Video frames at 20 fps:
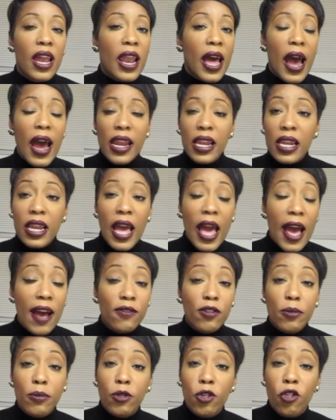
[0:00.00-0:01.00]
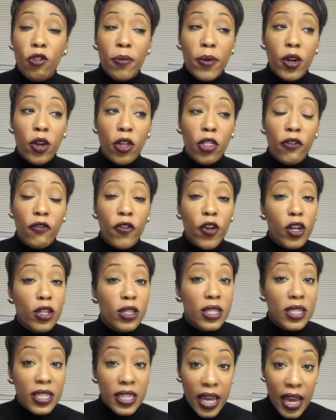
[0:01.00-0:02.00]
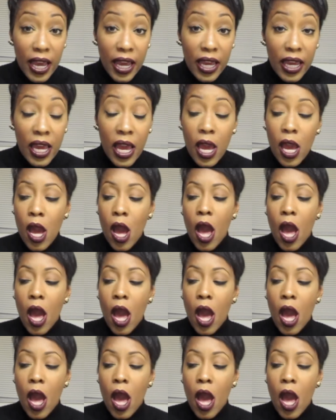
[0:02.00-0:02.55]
And I didn't have a movement on the first day.